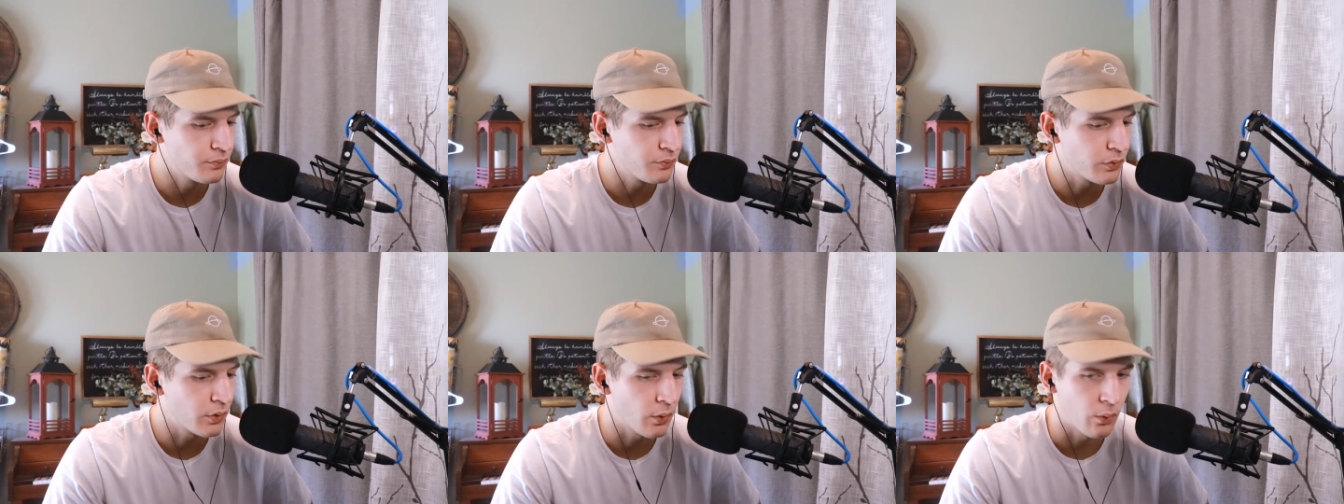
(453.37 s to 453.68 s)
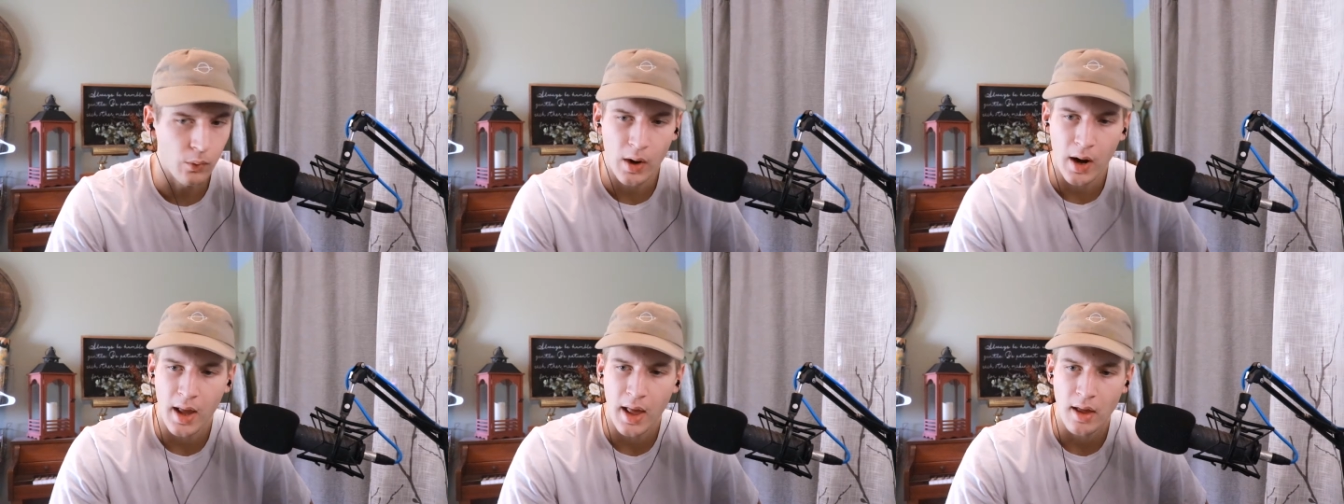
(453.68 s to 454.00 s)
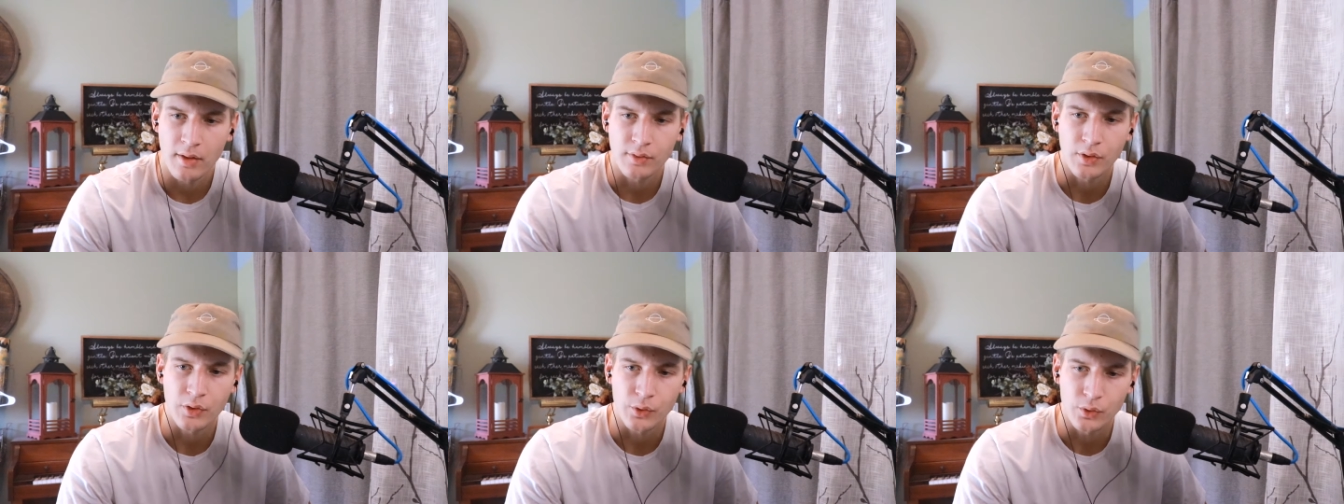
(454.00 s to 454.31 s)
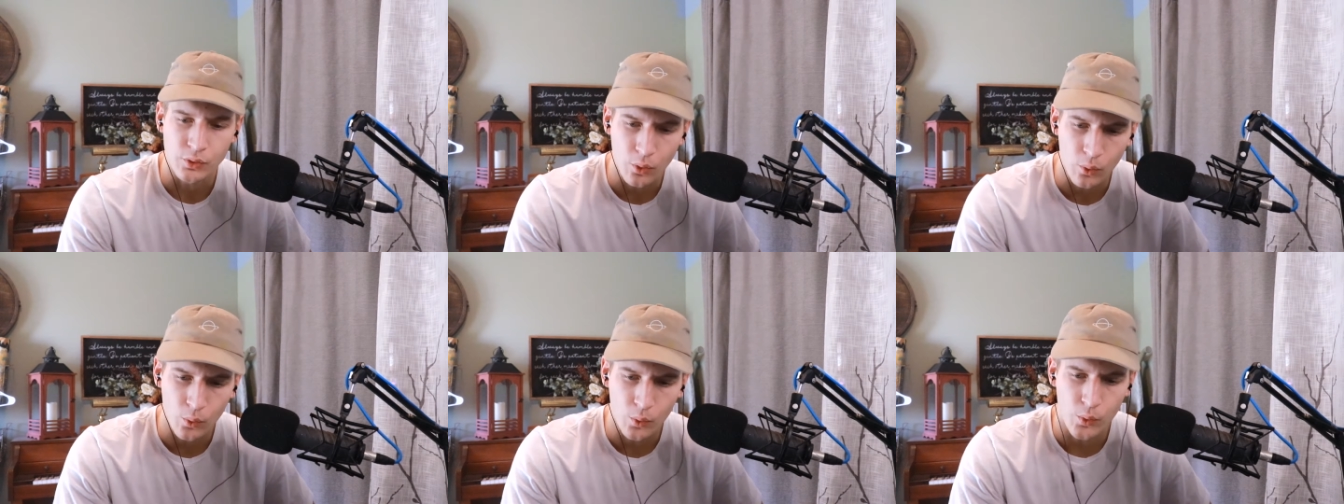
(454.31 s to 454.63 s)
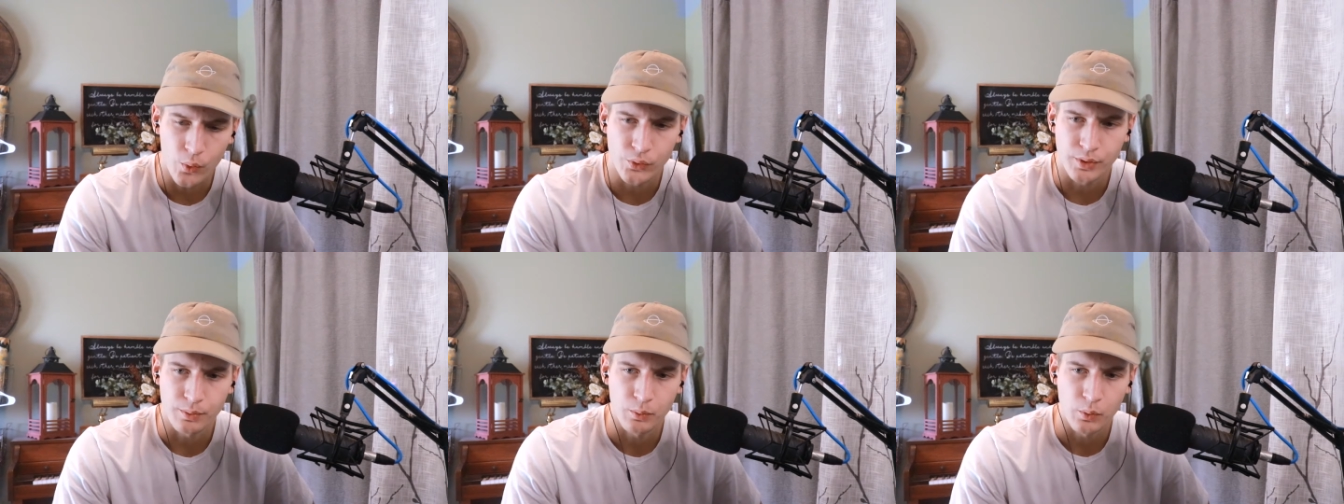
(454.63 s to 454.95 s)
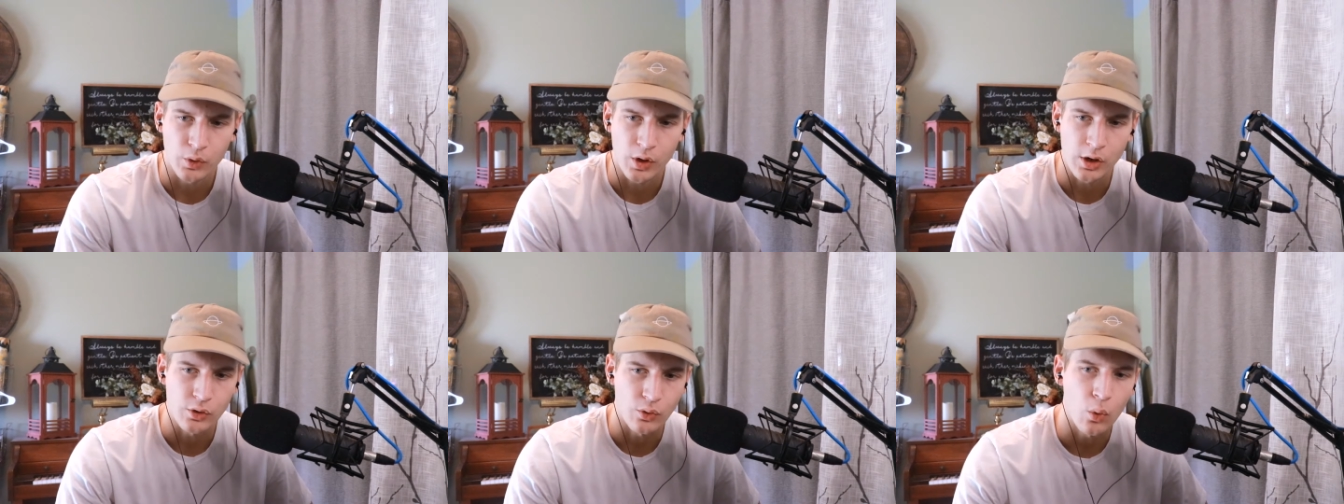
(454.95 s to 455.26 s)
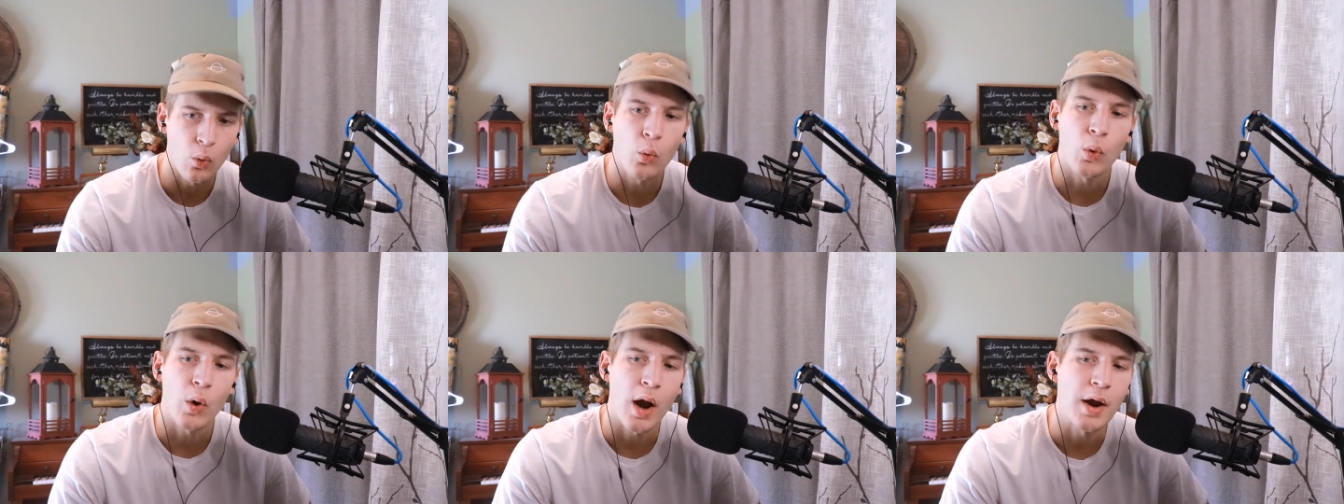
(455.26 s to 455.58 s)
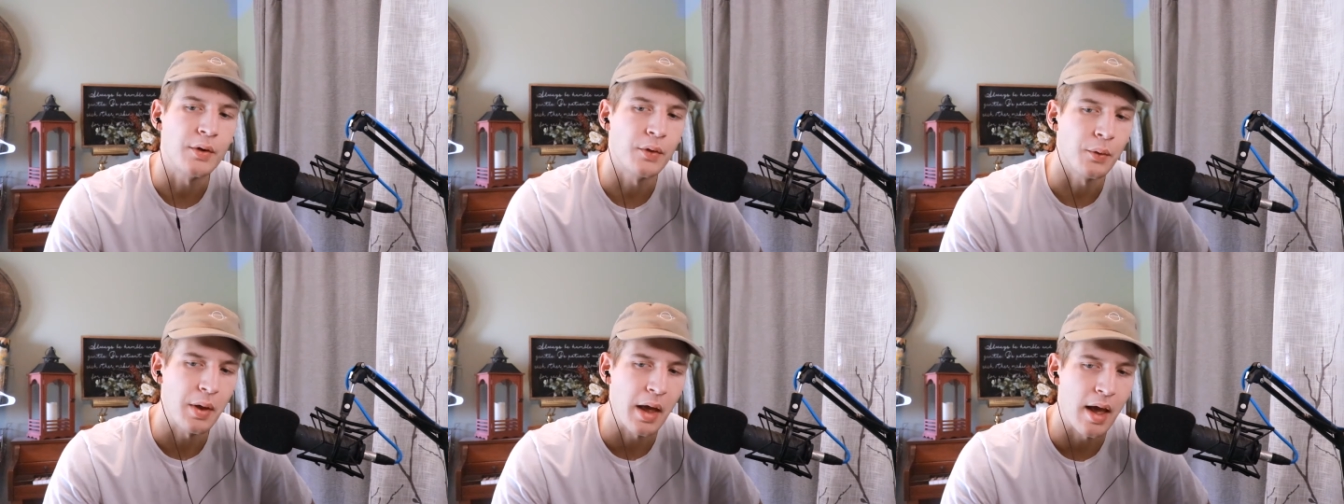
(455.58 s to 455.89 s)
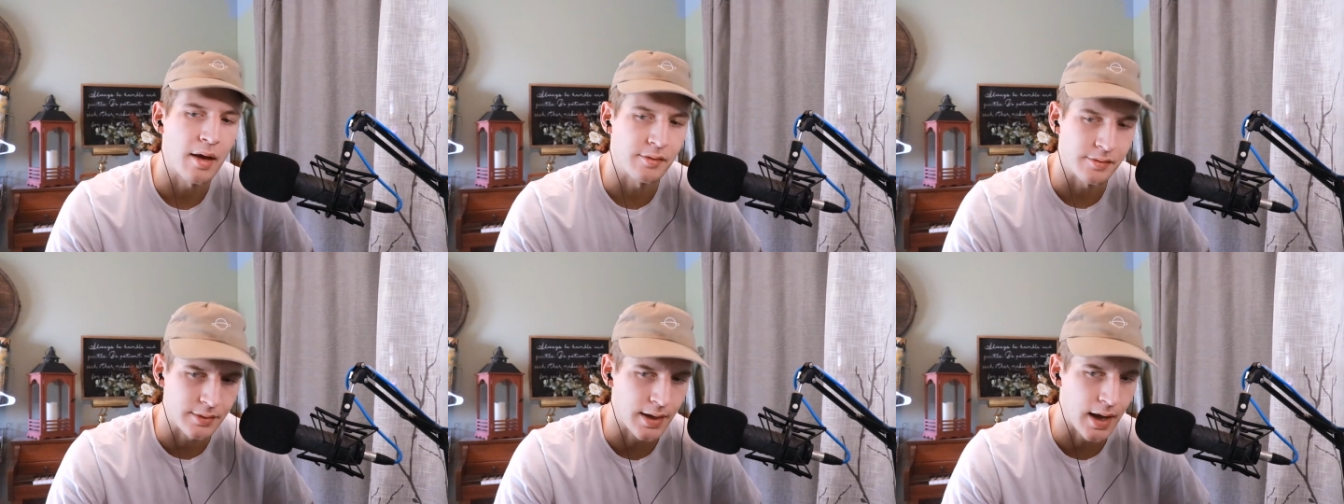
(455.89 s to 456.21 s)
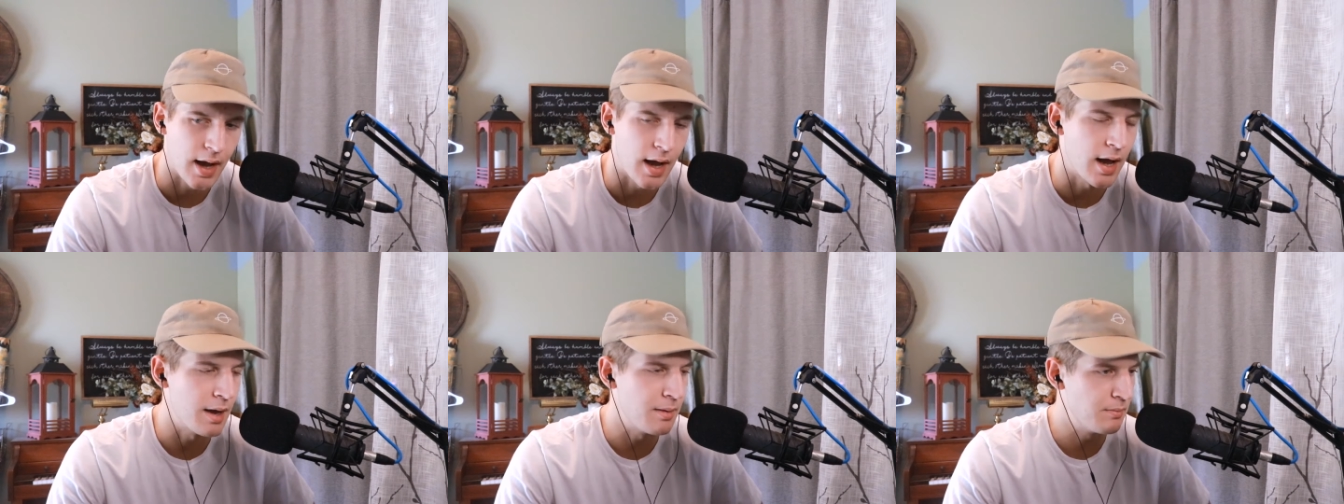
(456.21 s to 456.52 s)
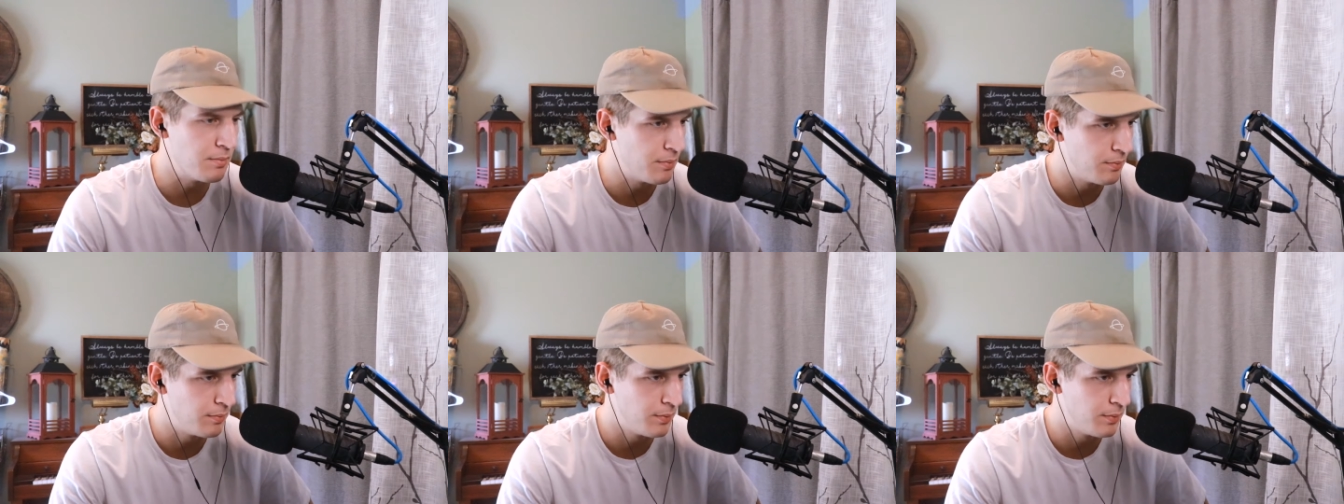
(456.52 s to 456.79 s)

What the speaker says: or I have other goals I'm working to, or I don't have time.